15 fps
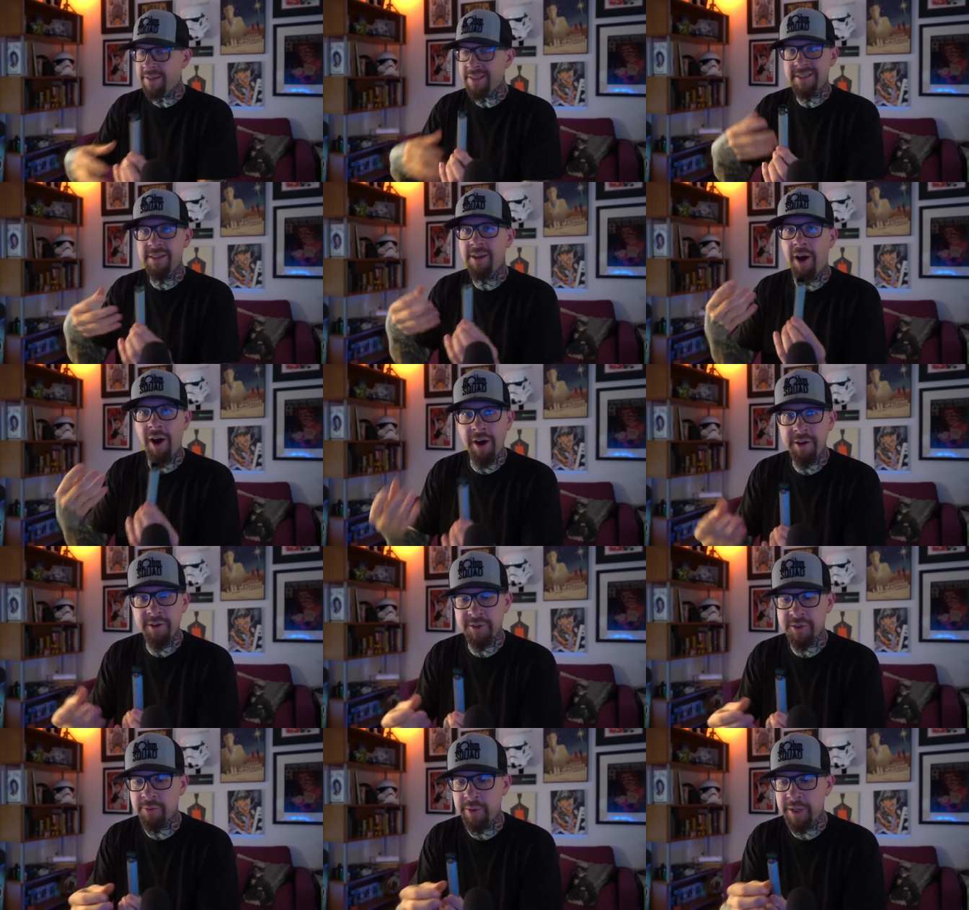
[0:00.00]
It's an
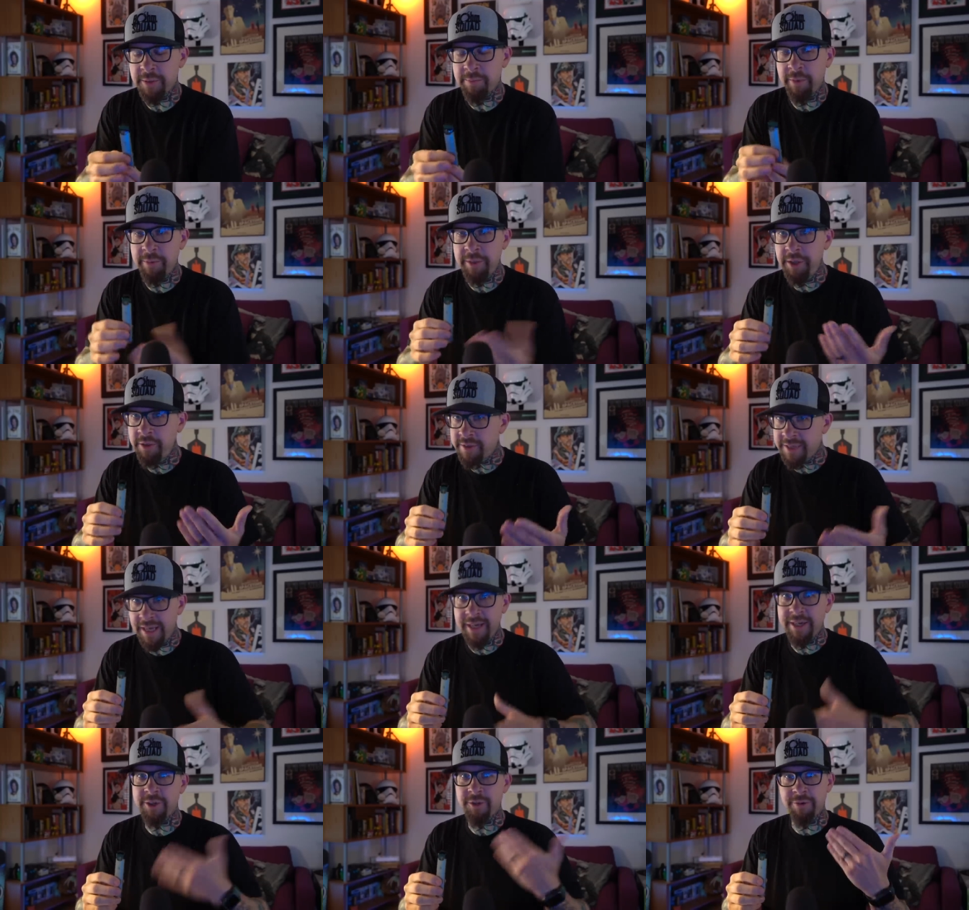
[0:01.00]
auto switch, but when you
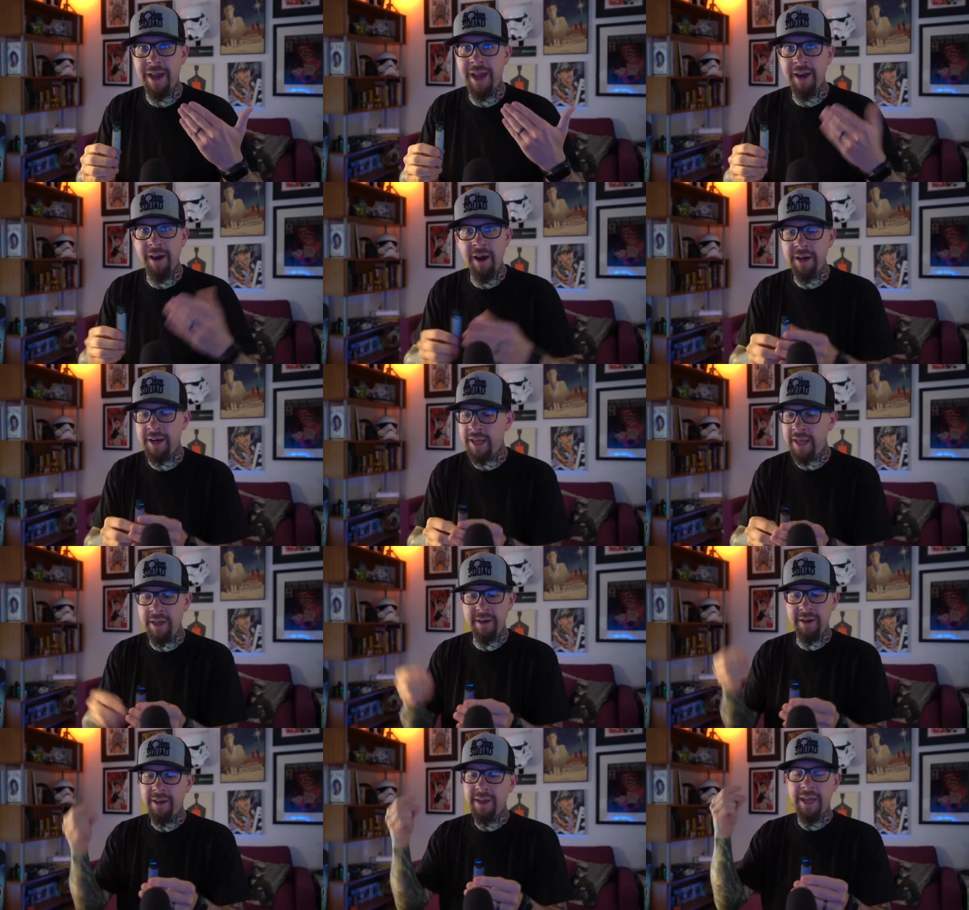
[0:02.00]
take a drag on it,
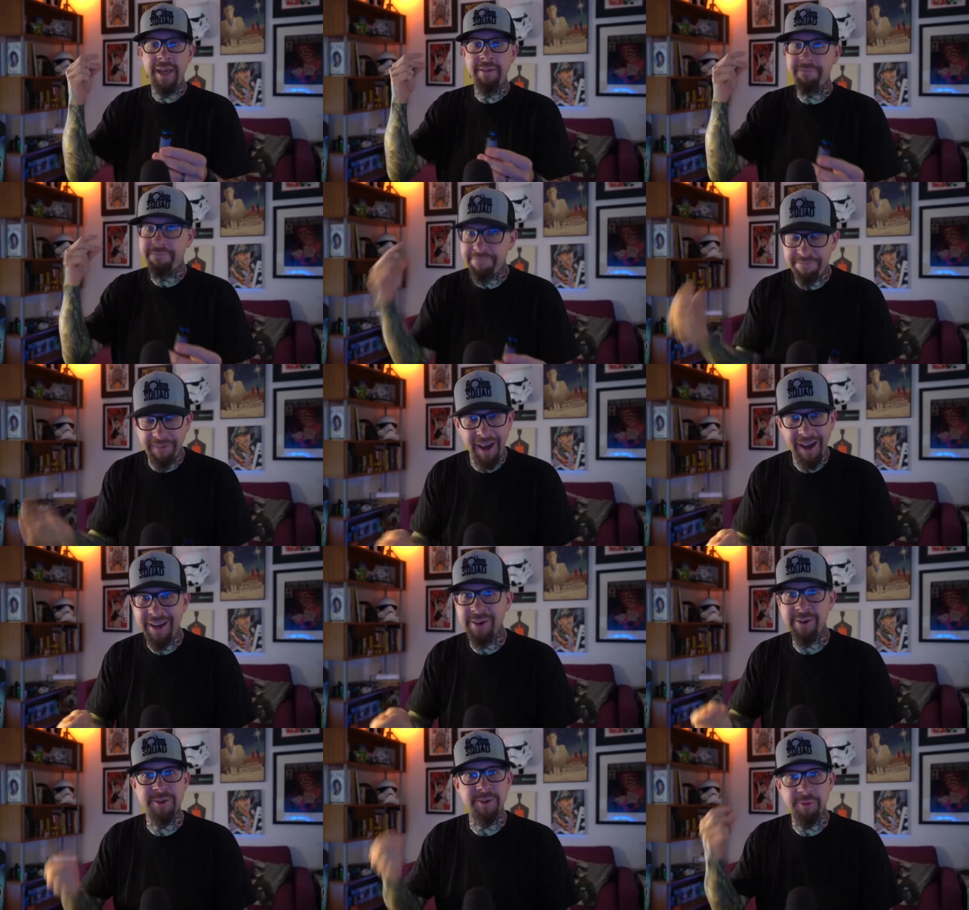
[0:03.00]
it, it
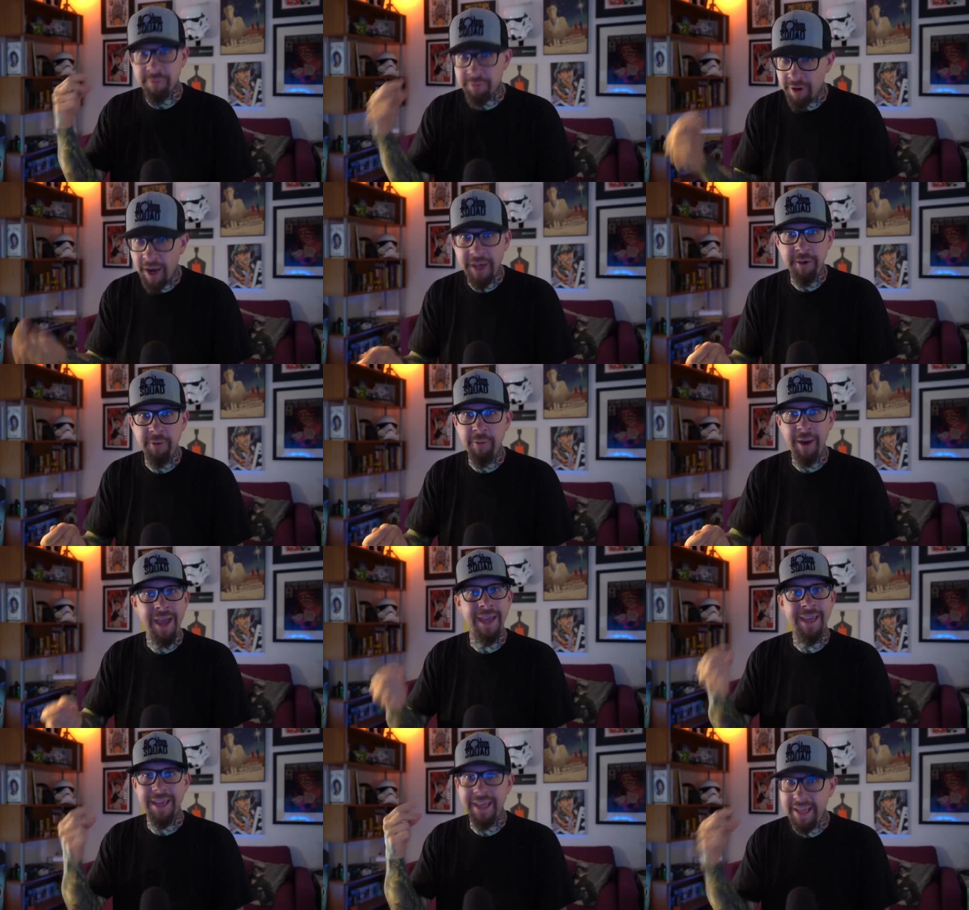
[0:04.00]
fires right
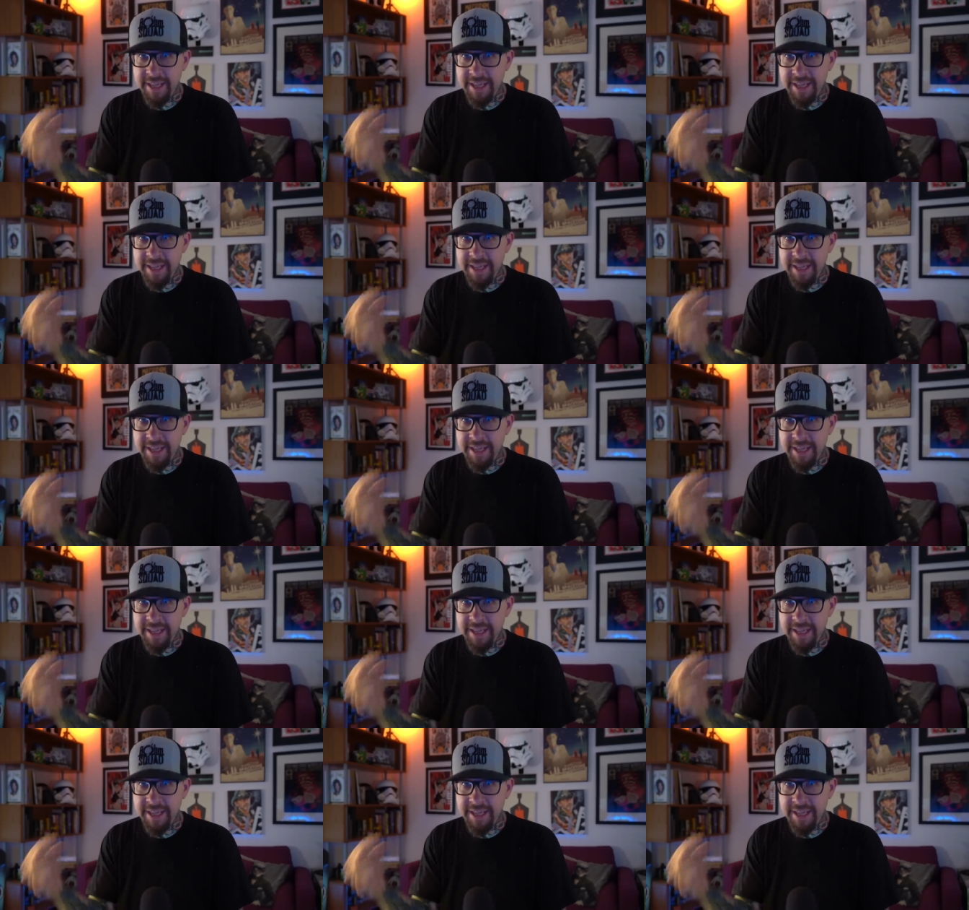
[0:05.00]
away.